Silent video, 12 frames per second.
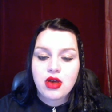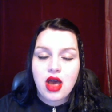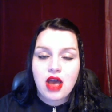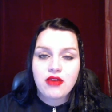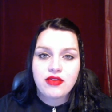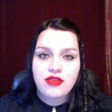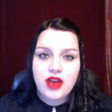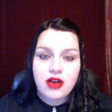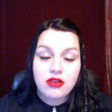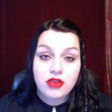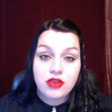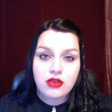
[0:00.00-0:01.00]
I
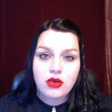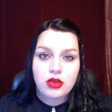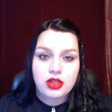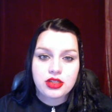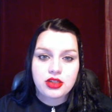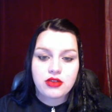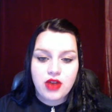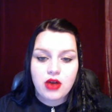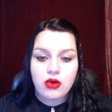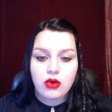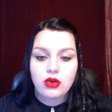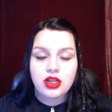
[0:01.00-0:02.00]
found Frau
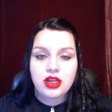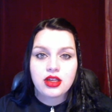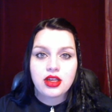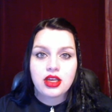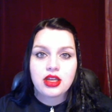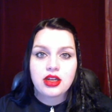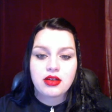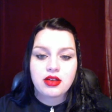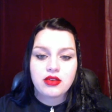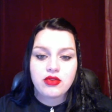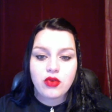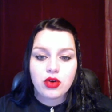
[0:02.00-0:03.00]
Holda in a
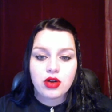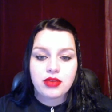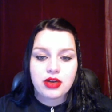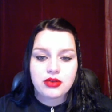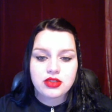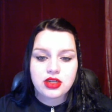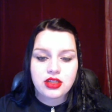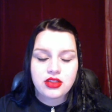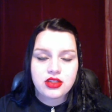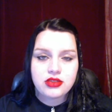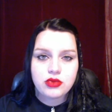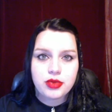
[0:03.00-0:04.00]
forum, and I was kind of like,
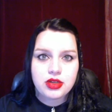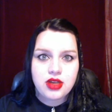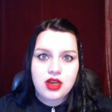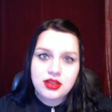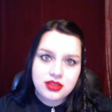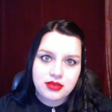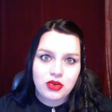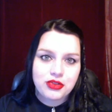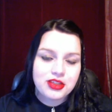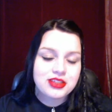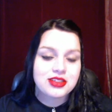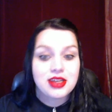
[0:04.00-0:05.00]
this woman is awesome, or
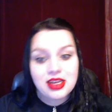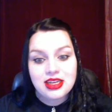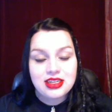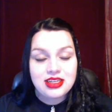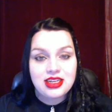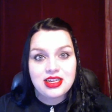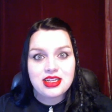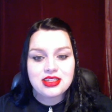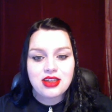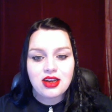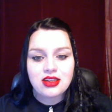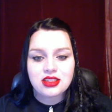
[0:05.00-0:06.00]
this deity is
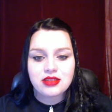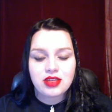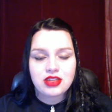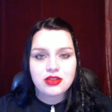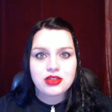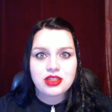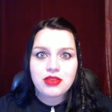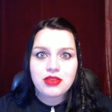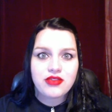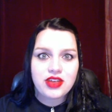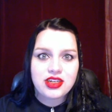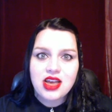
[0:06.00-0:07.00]
awesome, like there's something
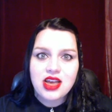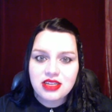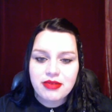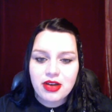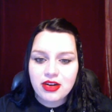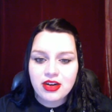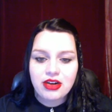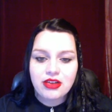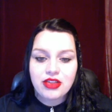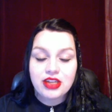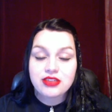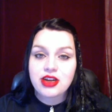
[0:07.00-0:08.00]
fantastic about her, and
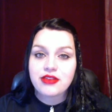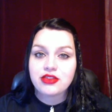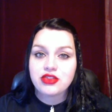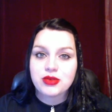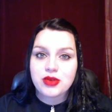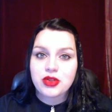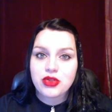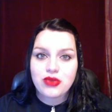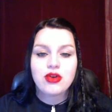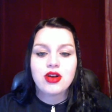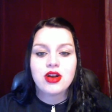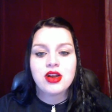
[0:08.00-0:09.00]
I started having dreams about
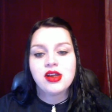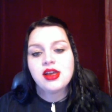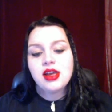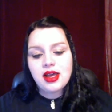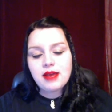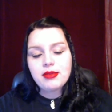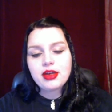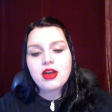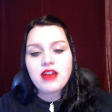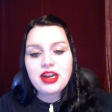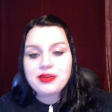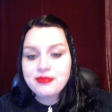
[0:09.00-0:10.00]
Thor, and I'm like,
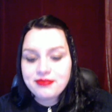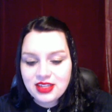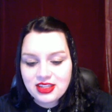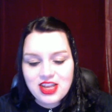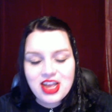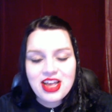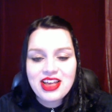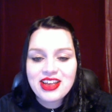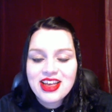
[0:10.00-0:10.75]
alright, I